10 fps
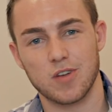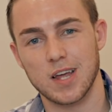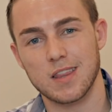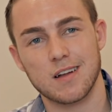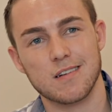
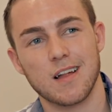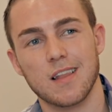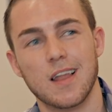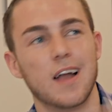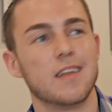right? There's a
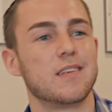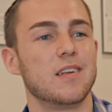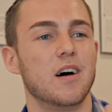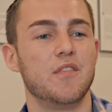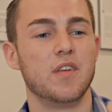lot of
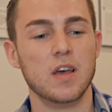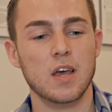stuff